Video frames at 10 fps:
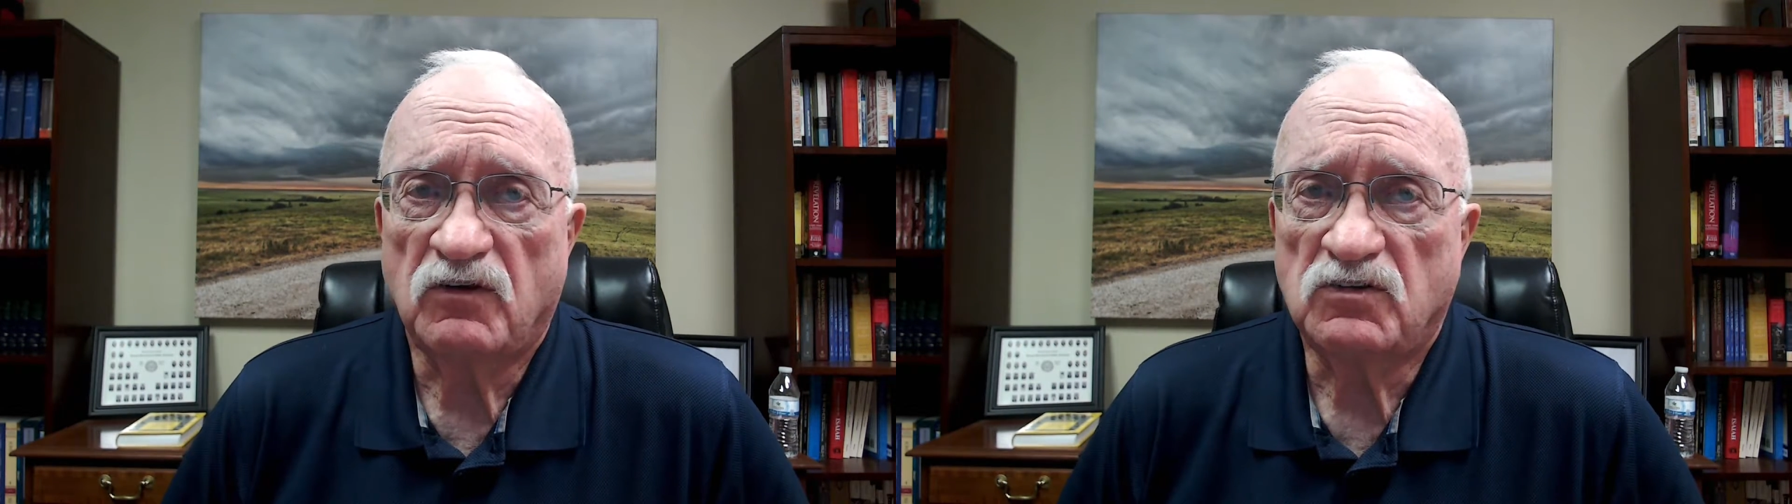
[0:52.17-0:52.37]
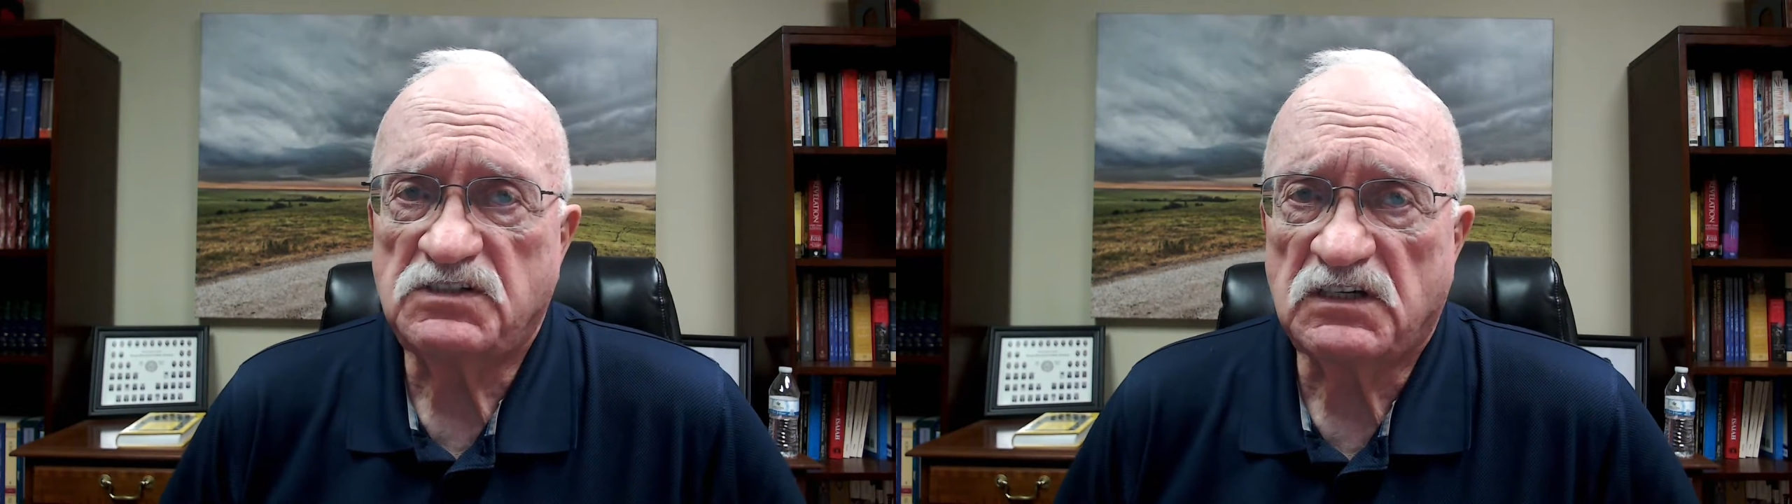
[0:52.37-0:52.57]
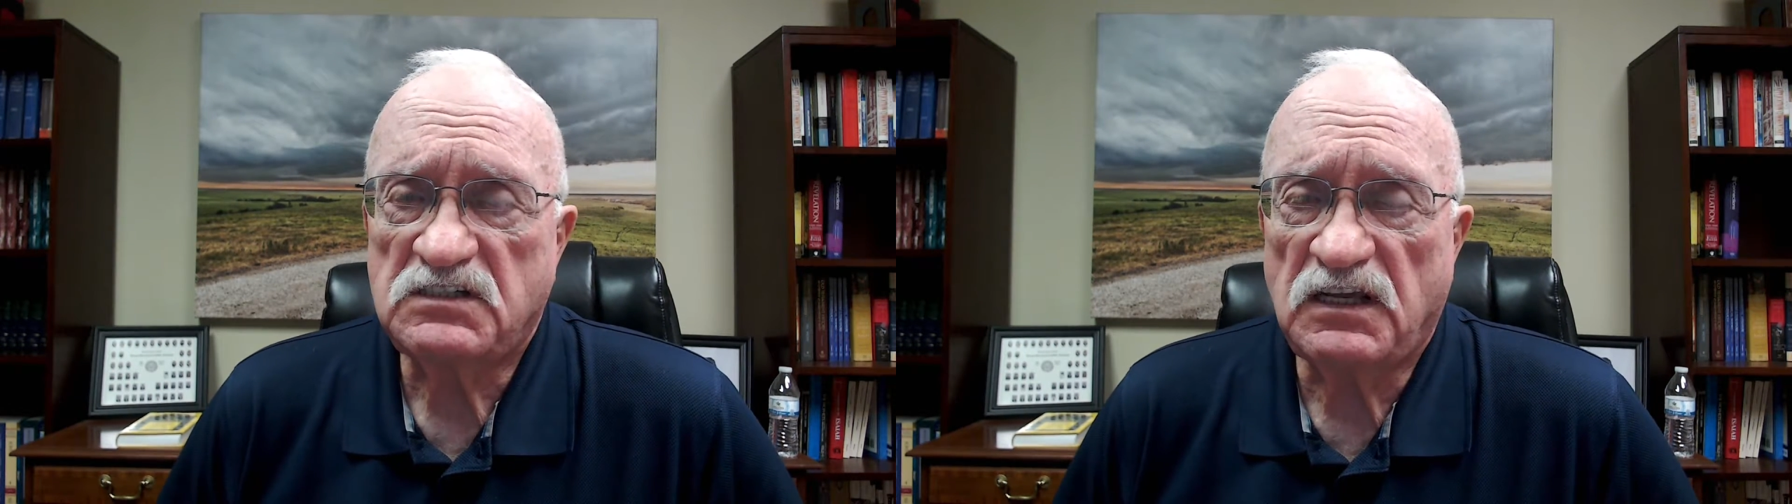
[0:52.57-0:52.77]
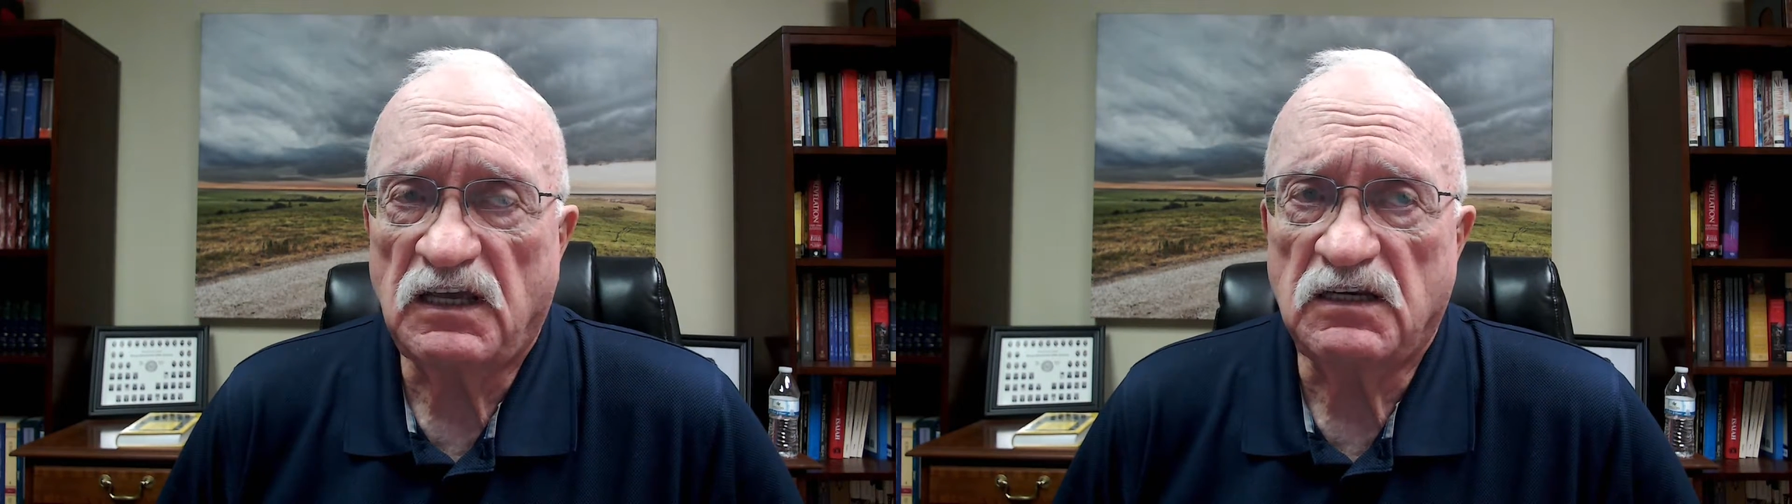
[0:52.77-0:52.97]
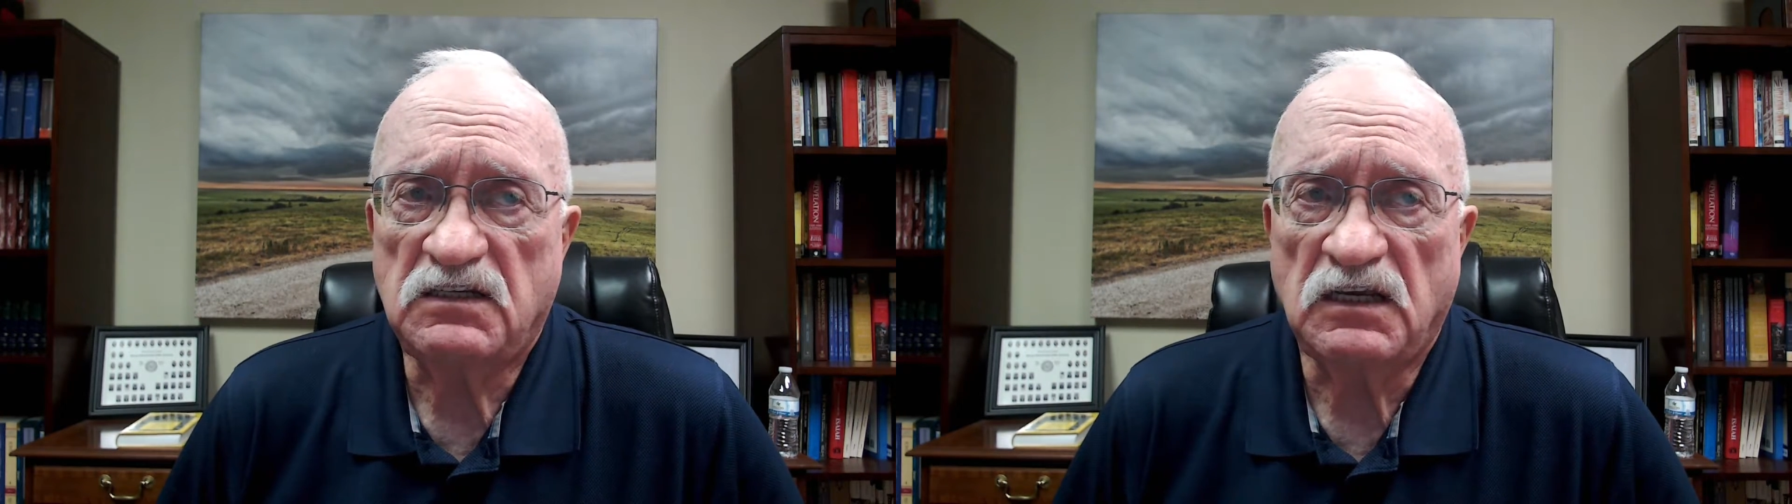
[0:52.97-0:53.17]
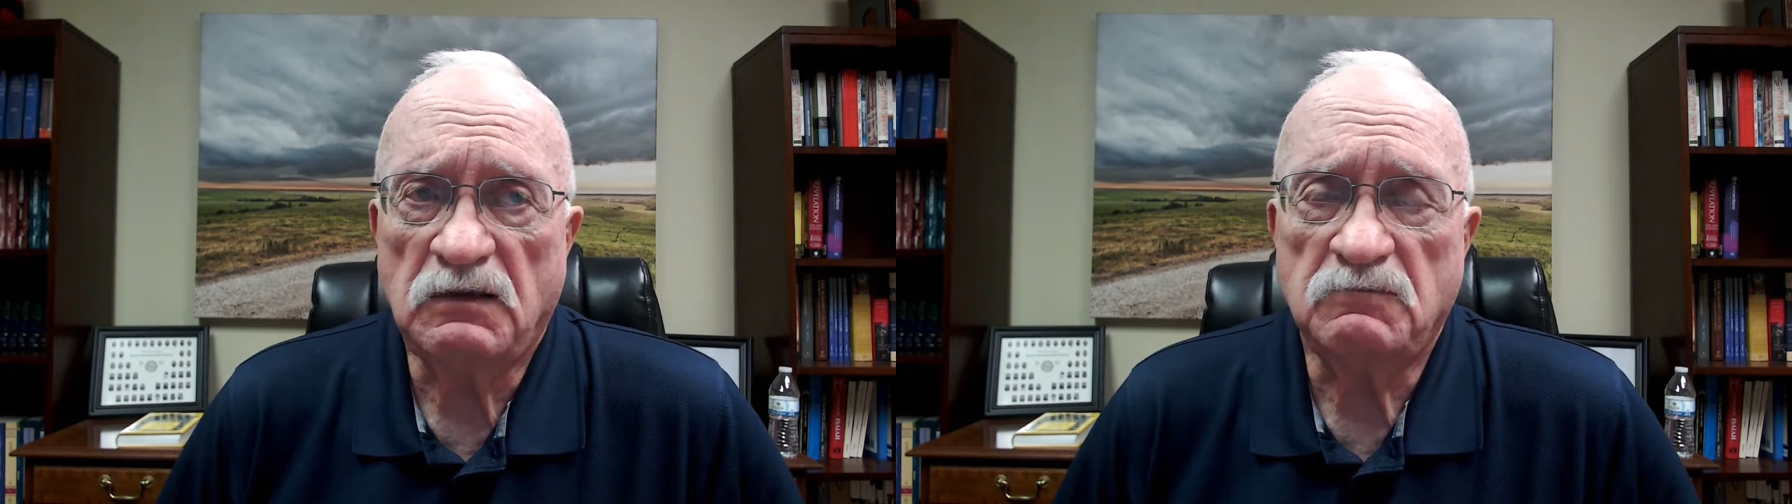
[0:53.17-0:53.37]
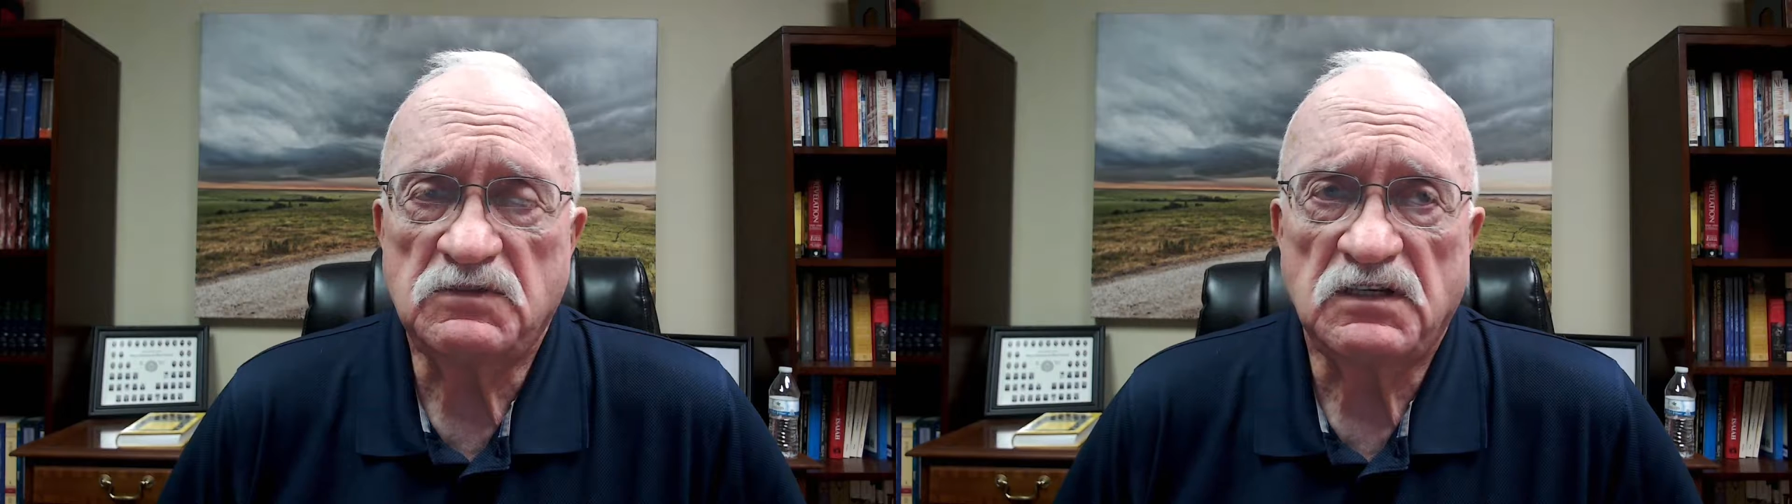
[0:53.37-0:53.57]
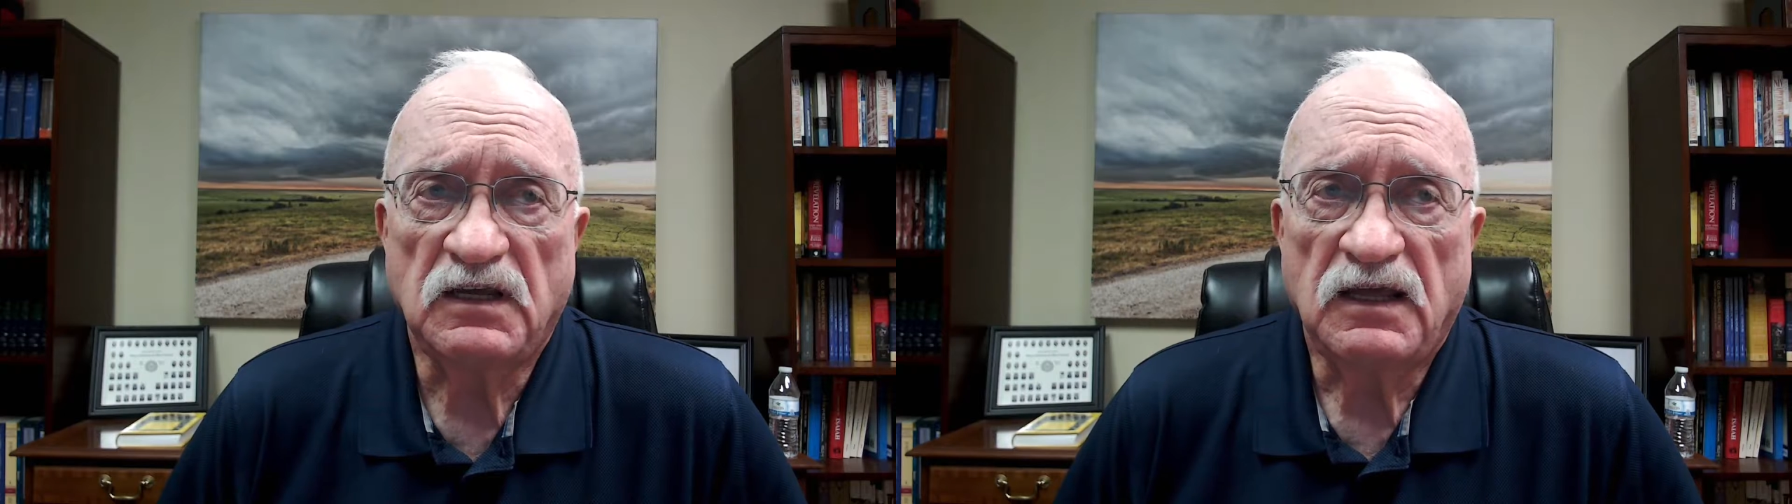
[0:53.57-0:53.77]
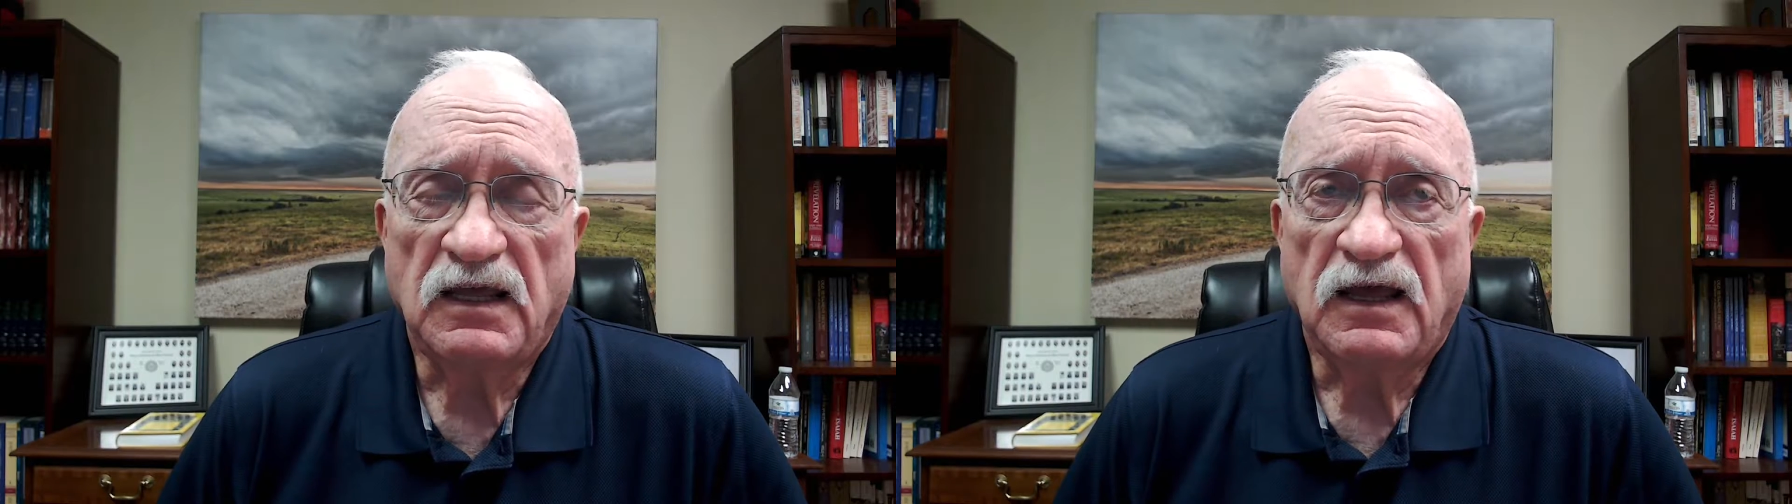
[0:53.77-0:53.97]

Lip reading: those 68 teams